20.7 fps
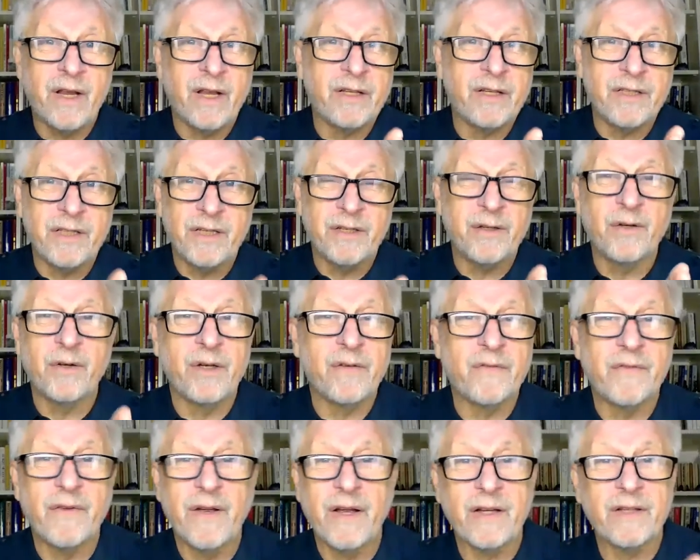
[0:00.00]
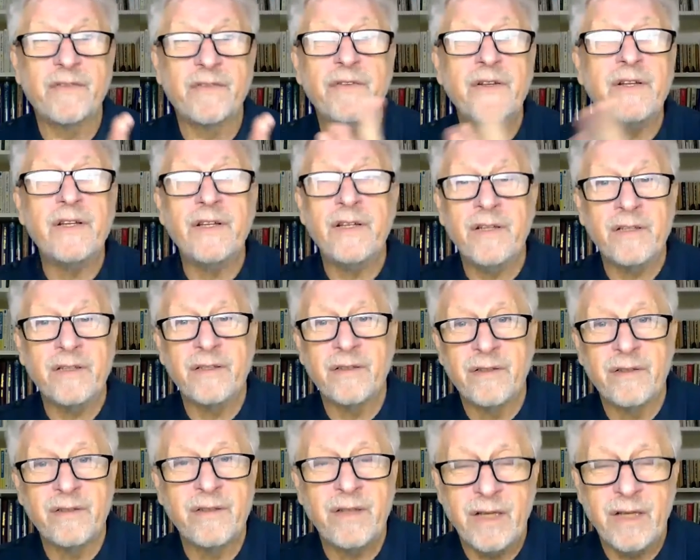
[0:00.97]
So by
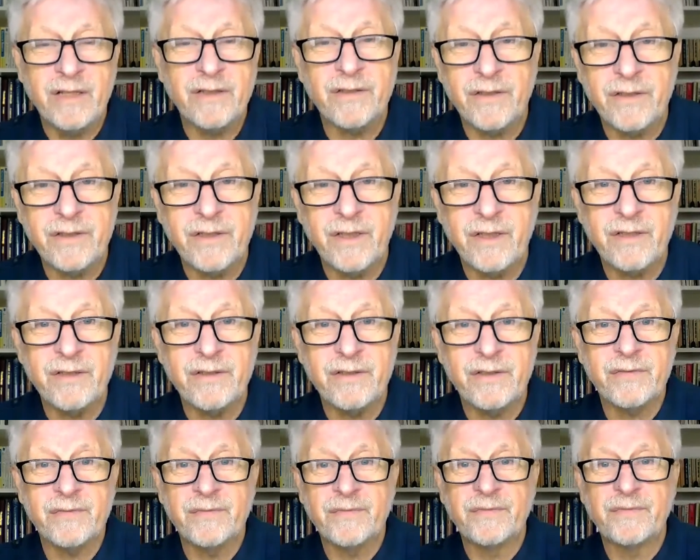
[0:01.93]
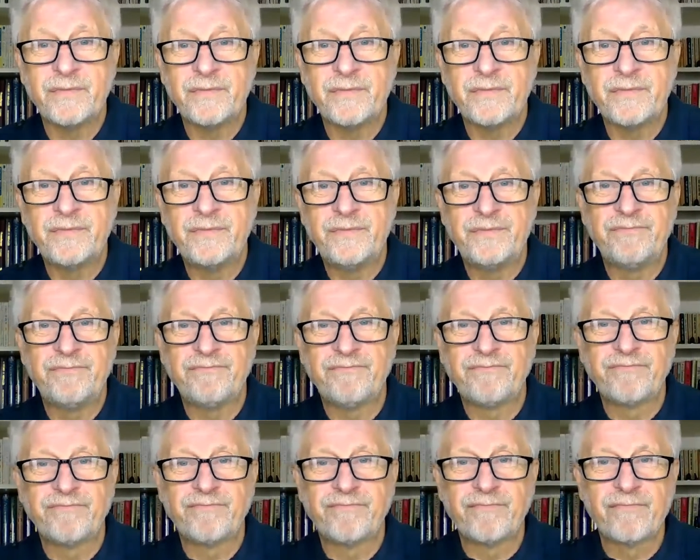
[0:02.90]
radiating, you're in fact feeding
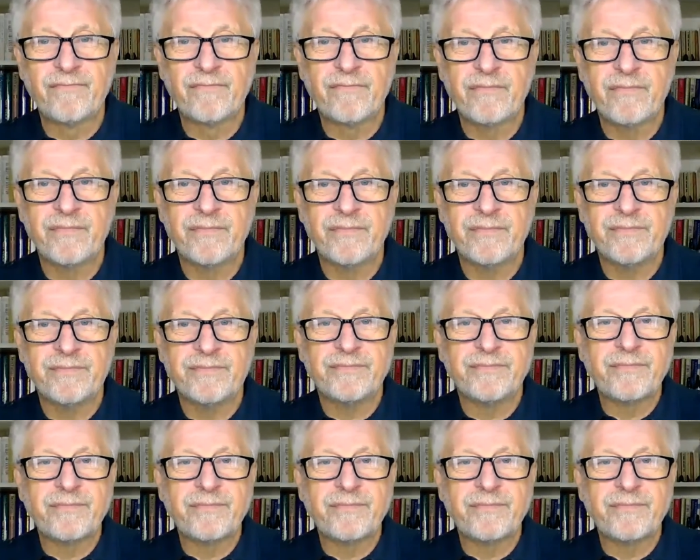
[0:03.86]
cancer cells.